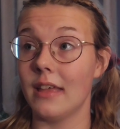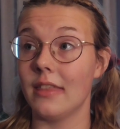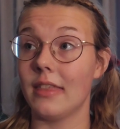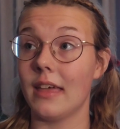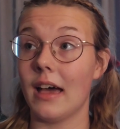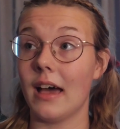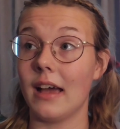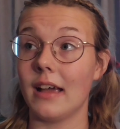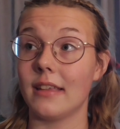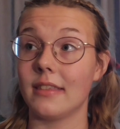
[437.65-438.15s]

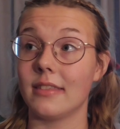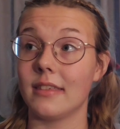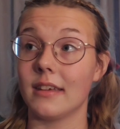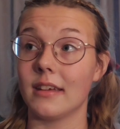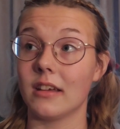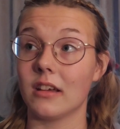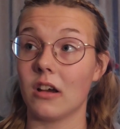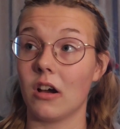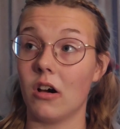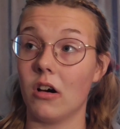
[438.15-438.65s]
that I
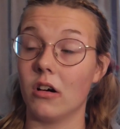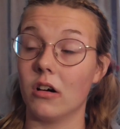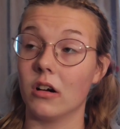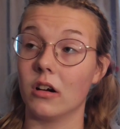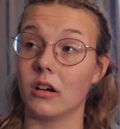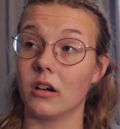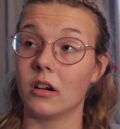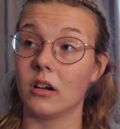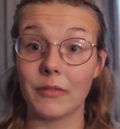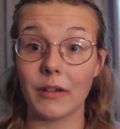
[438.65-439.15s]
think
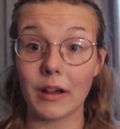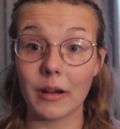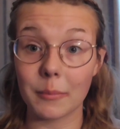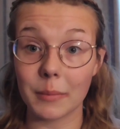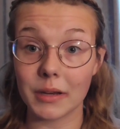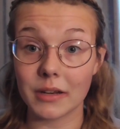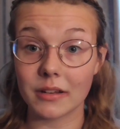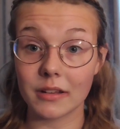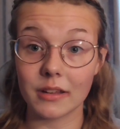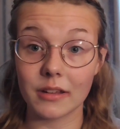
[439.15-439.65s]
are
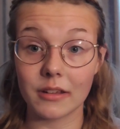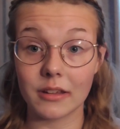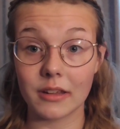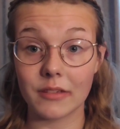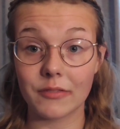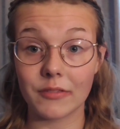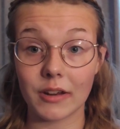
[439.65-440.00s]
environmentally